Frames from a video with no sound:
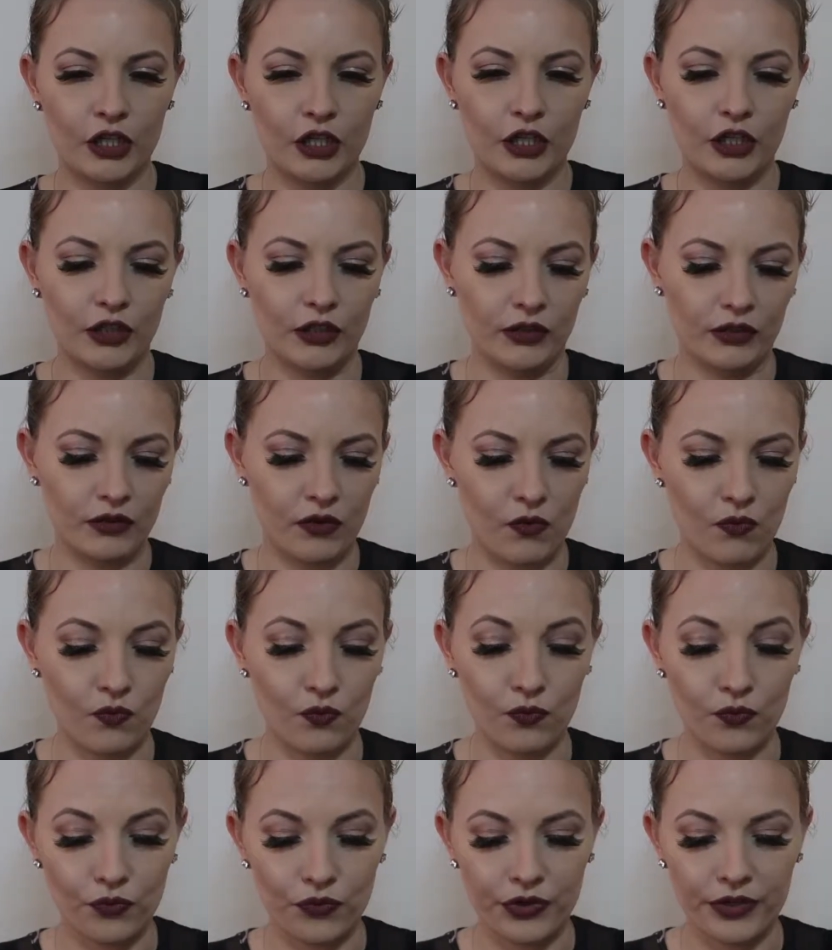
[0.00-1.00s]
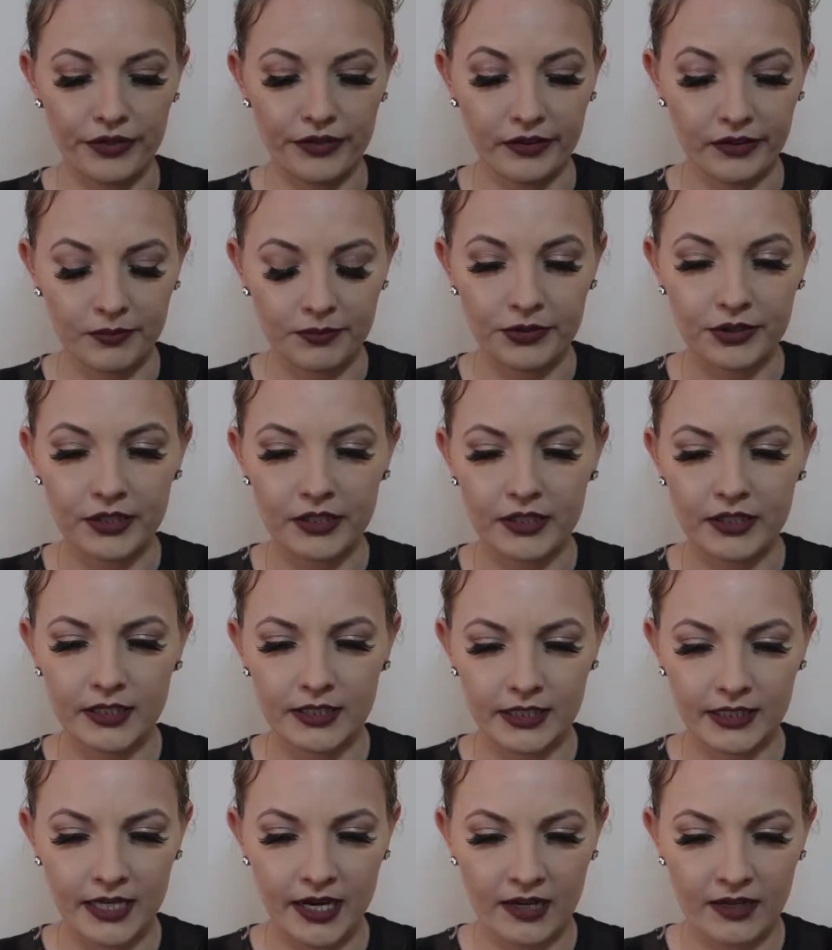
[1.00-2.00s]
is really pretty.
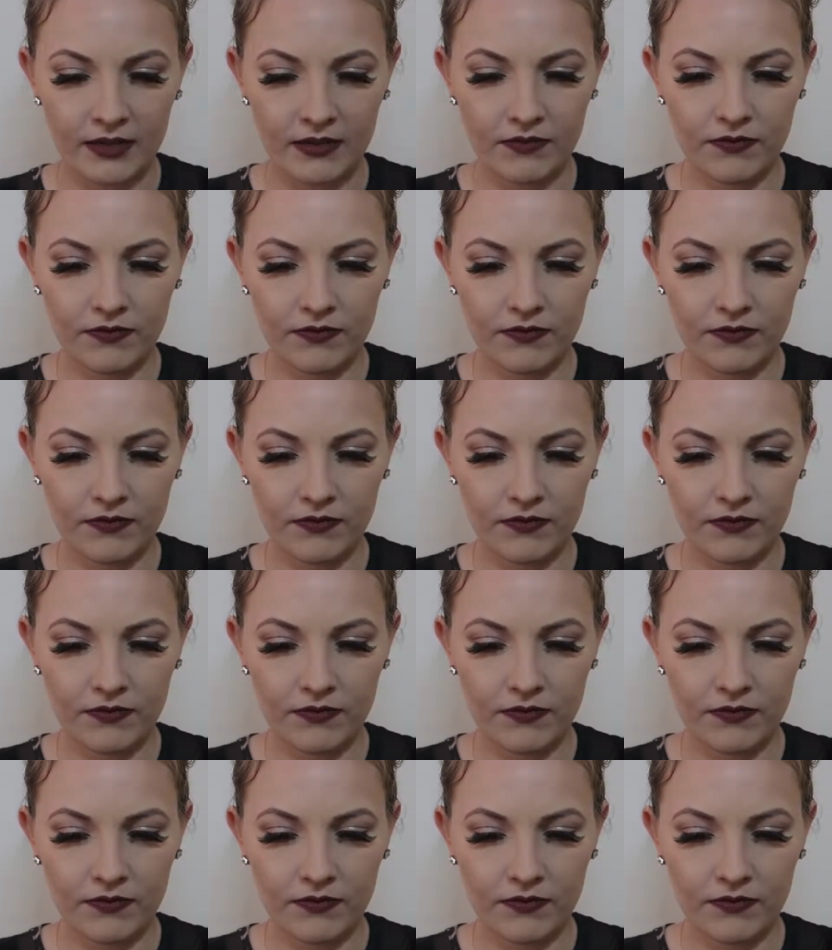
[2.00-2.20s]
It's kind